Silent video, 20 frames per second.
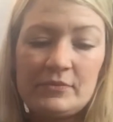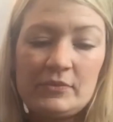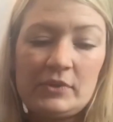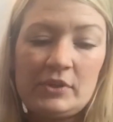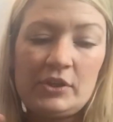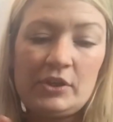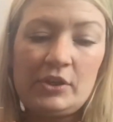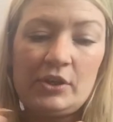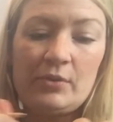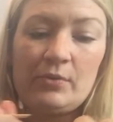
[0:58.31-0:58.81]

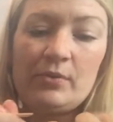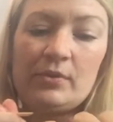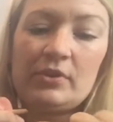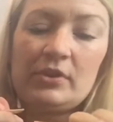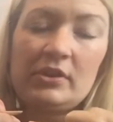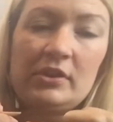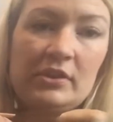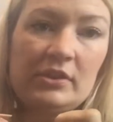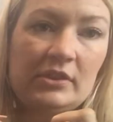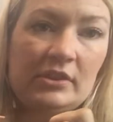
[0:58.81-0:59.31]
you know,
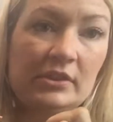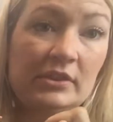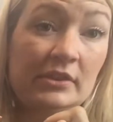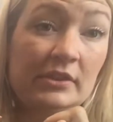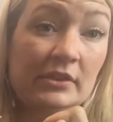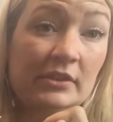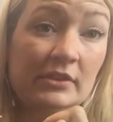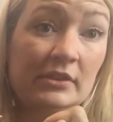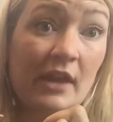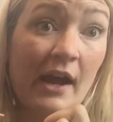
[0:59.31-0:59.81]

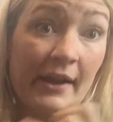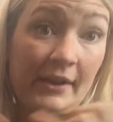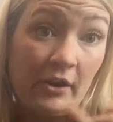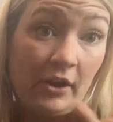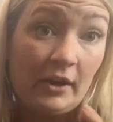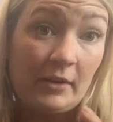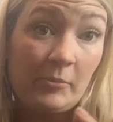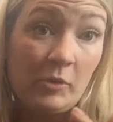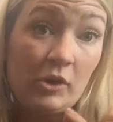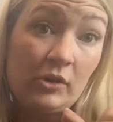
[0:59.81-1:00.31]
I
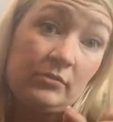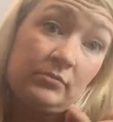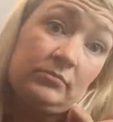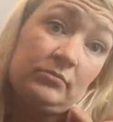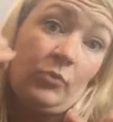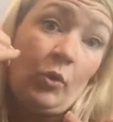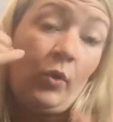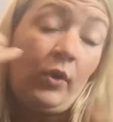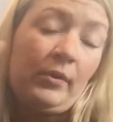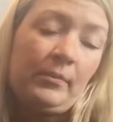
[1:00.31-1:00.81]
got them all,
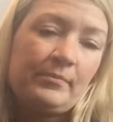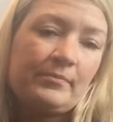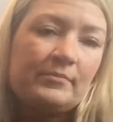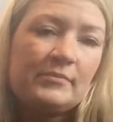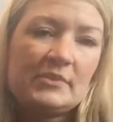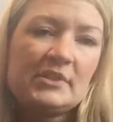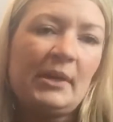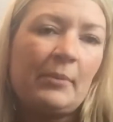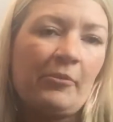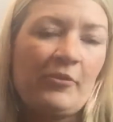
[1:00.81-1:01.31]
or
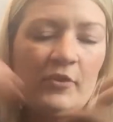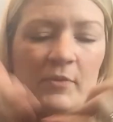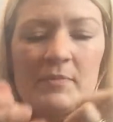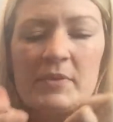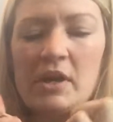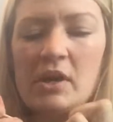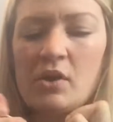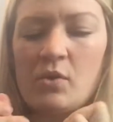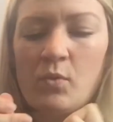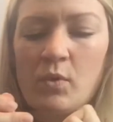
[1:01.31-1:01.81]
some of them,
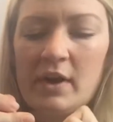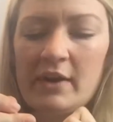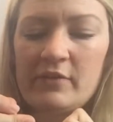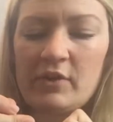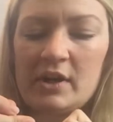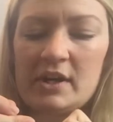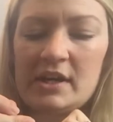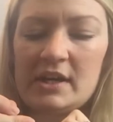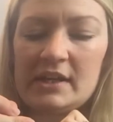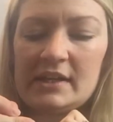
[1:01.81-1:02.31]
whatever
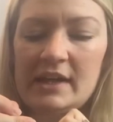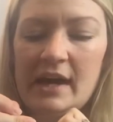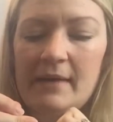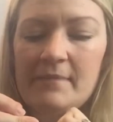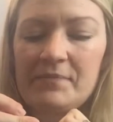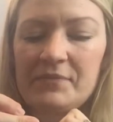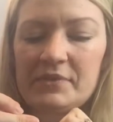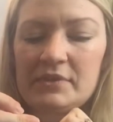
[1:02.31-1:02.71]
I didn't get.